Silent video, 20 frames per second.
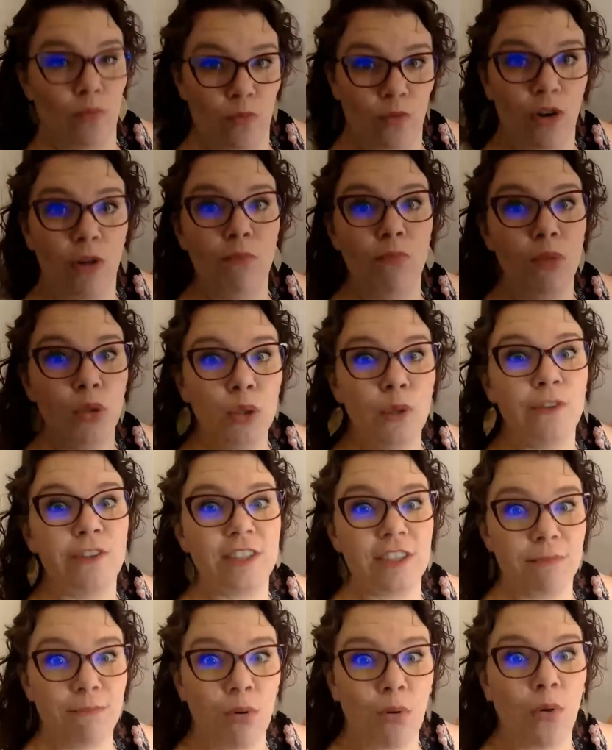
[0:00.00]
remove
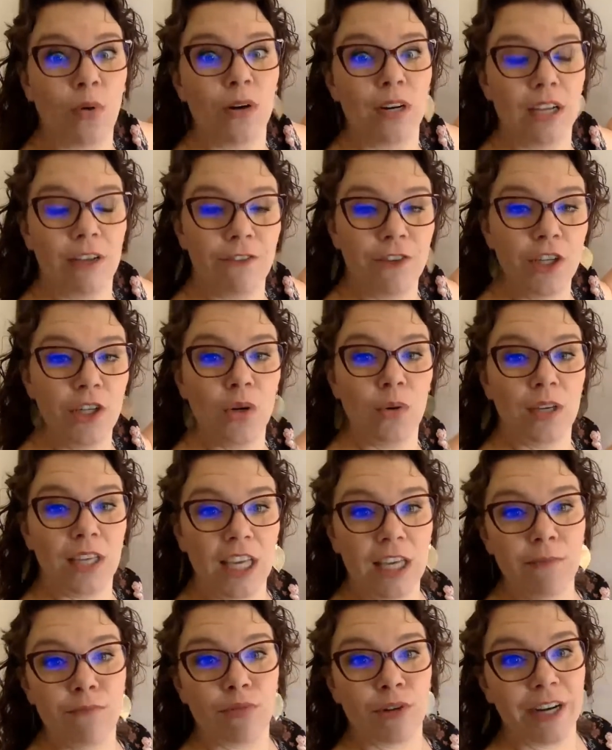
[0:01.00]
support if you don't
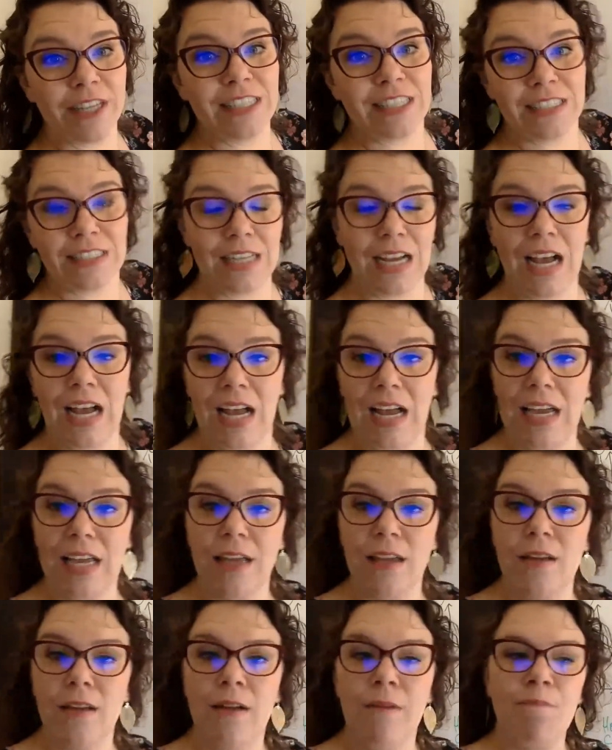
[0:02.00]
keep prices high.
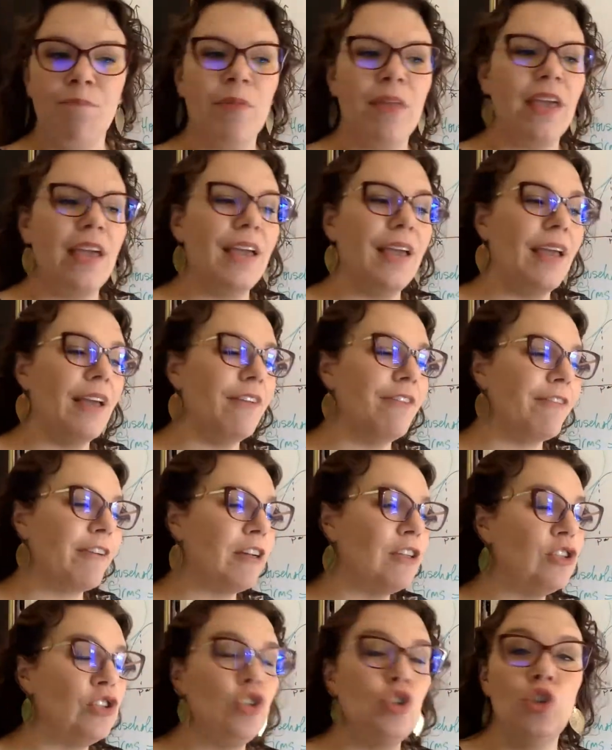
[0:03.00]
If
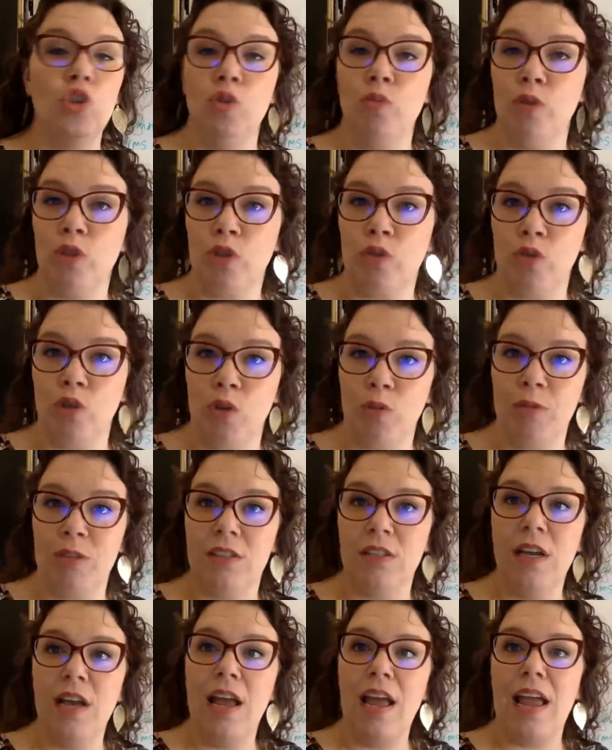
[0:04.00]
consumer
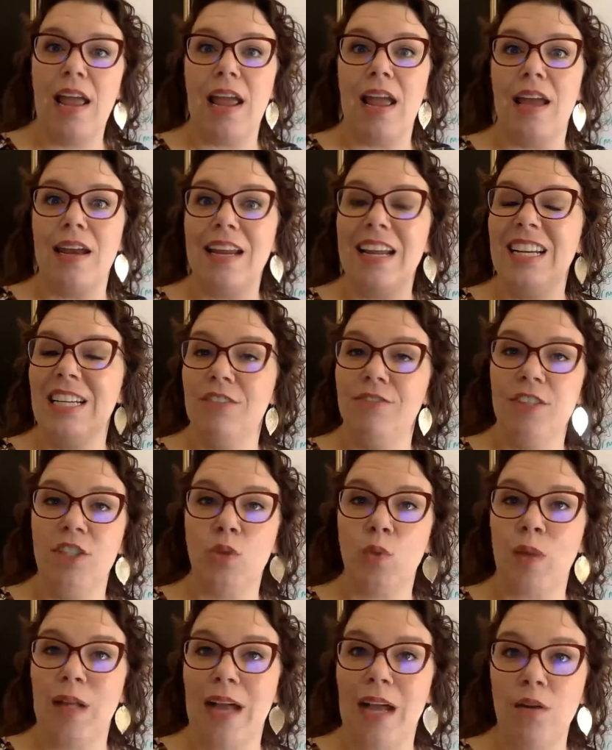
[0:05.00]
groups and
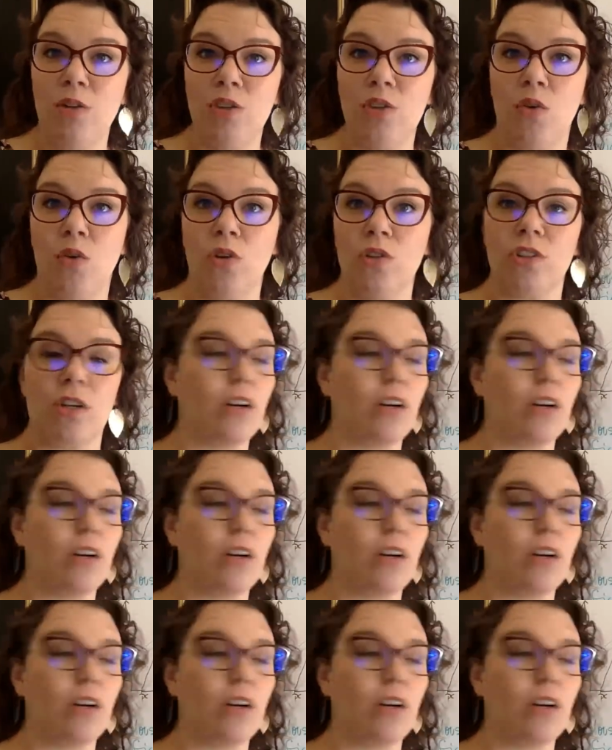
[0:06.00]
individual households are